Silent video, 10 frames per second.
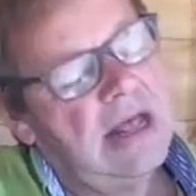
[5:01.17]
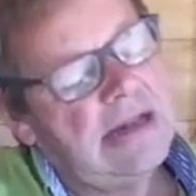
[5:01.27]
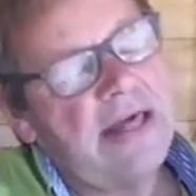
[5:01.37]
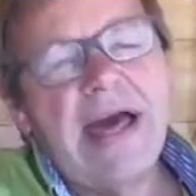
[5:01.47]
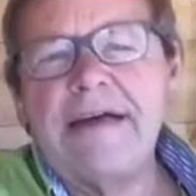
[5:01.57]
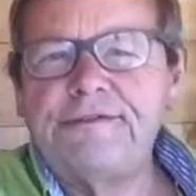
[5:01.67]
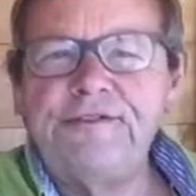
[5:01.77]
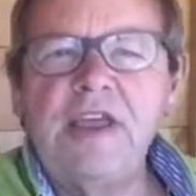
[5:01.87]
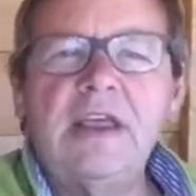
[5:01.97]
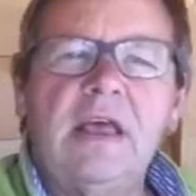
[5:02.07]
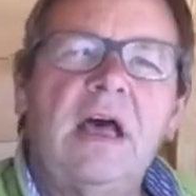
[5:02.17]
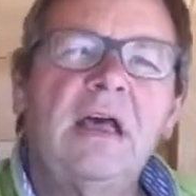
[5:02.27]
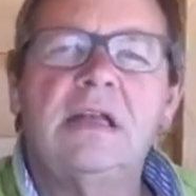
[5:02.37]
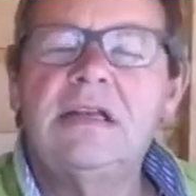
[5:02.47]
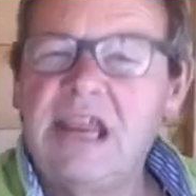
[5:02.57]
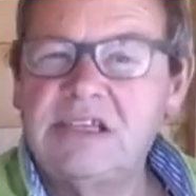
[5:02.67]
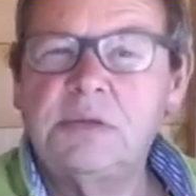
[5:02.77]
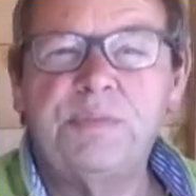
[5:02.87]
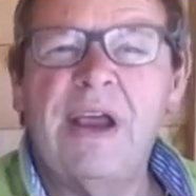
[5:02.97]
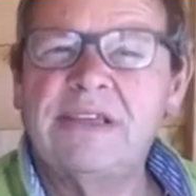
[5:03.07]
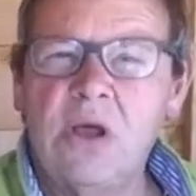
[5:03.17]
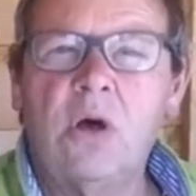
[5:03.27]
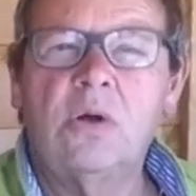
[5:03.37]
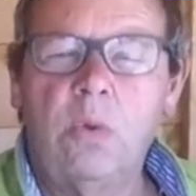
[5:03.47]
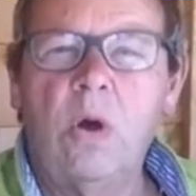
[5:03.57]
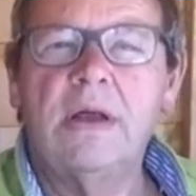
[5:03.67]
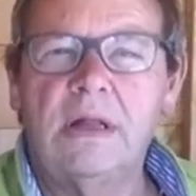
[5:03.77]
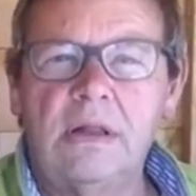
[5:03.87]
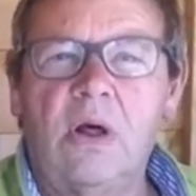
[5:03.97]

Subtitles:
Now that finger needs to press on quite a